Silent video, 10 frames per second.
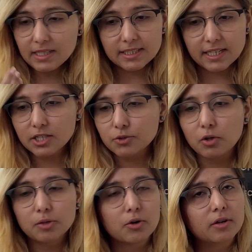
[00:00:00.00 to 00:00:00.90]
take a
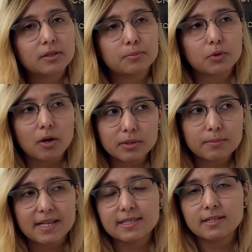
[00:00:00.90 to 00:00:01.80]
small prog- problem
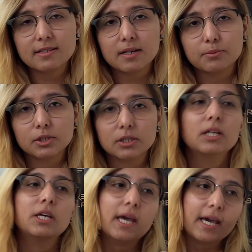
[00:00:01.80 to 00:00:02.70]
as an example,
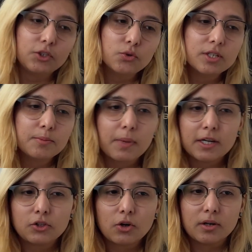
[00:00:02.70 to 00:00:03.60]
and using
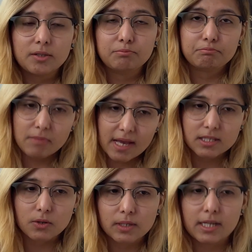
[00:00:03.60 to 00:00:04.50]
Python as
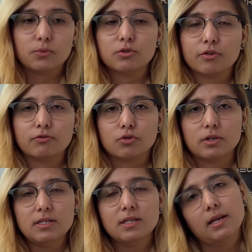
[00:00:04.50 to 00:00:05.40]
our language of
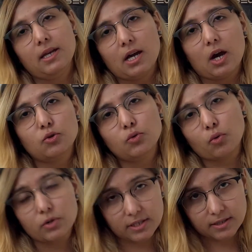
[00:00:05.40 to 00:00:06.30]
choice, how to
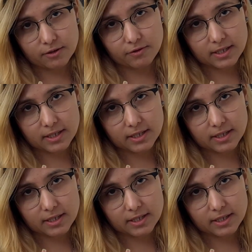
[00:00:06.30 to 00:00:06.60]
code stuff in